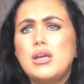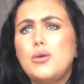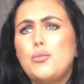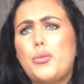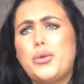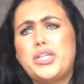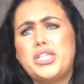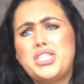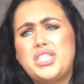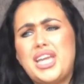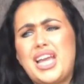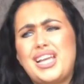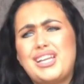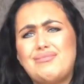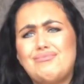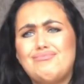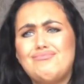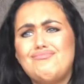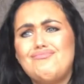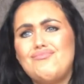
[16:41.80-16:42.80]
which is like
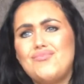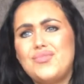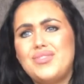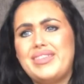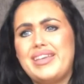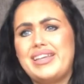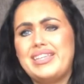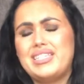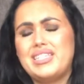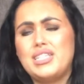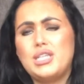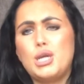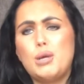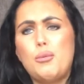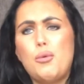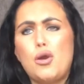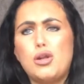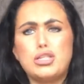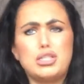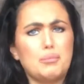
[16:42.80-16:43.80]
decent
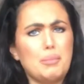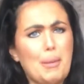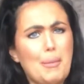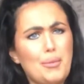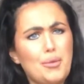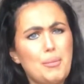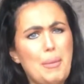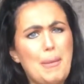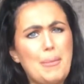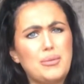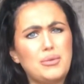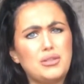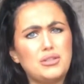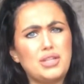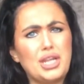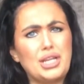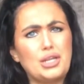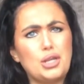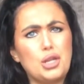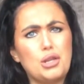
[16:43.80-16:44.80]
compared to some people
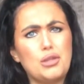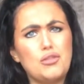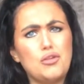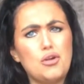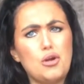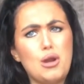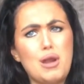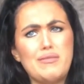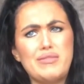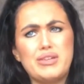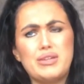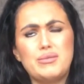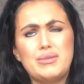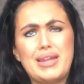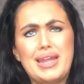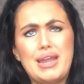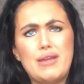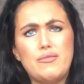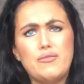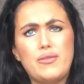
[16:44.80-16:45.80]
that do their hair every
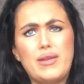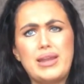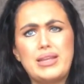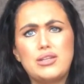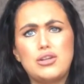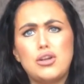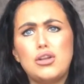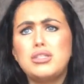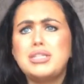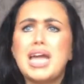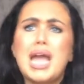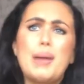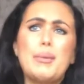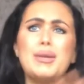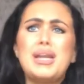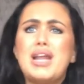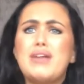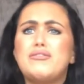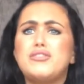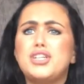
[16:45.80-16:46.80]
day with heat tools. I
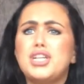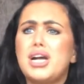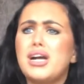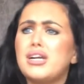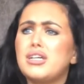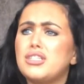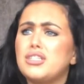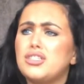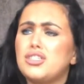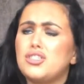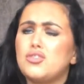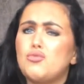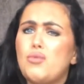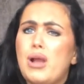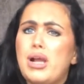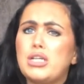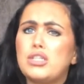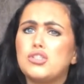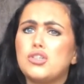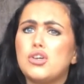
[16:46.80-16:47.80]
would never do that because it just
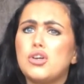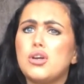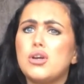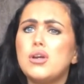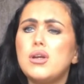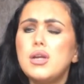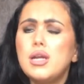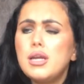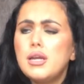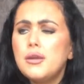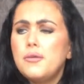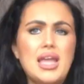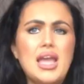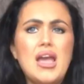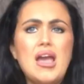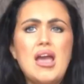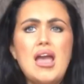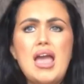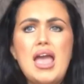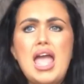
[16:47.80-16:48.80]
wrecks your hair.
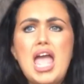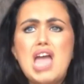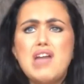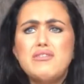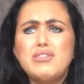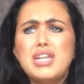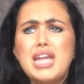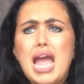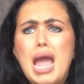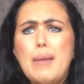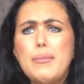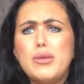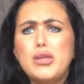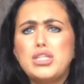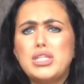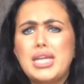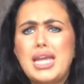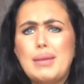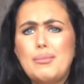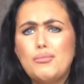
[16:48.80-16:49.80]
Every time I
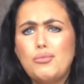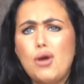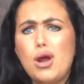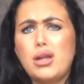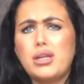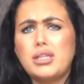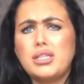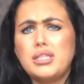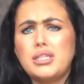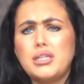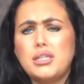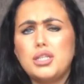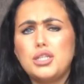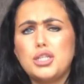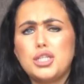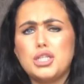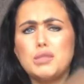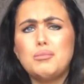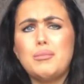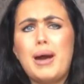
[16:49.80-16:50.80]
use a heat product,
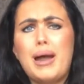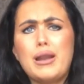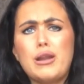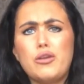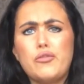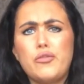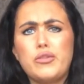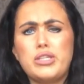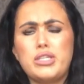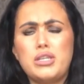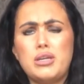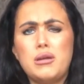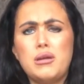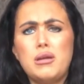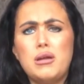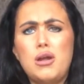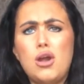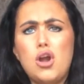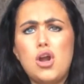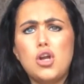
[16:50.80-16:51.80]
doesn't matter if it's
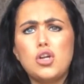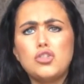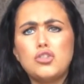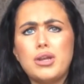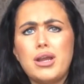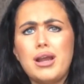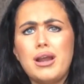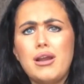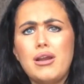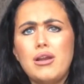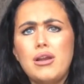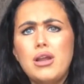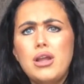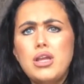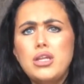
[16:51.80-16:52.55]
a hair dryer,